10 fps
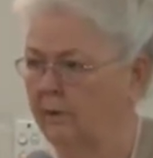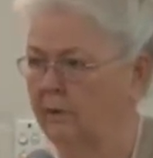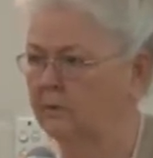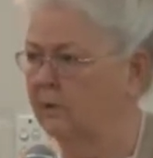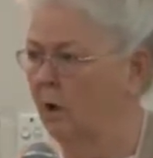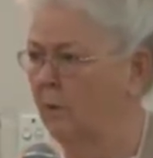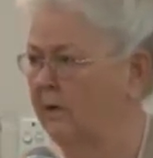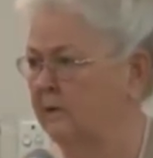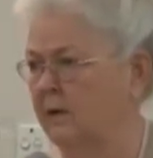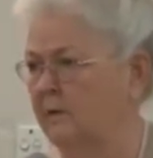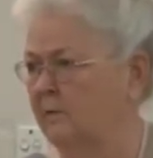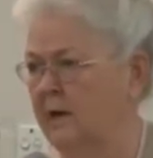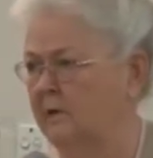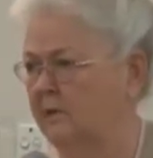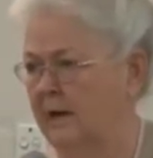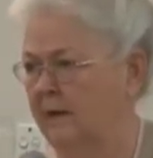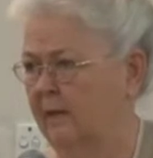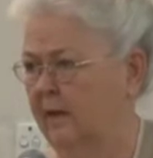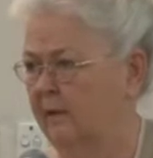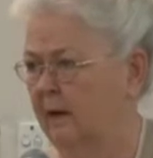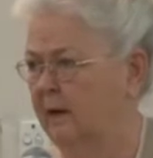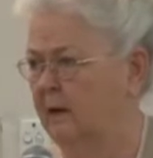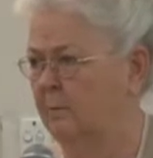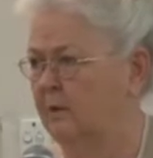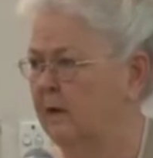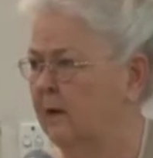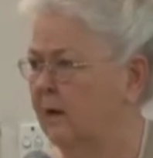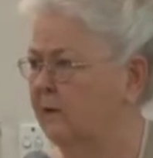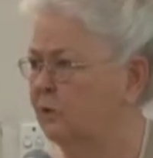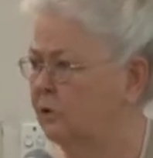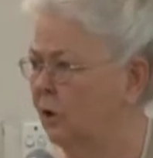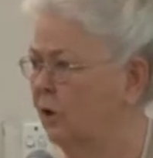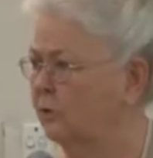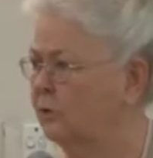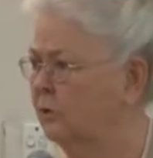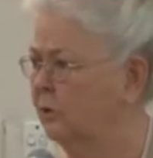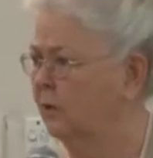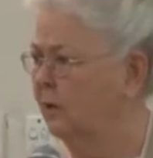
there's always things like that that need to be done at the church.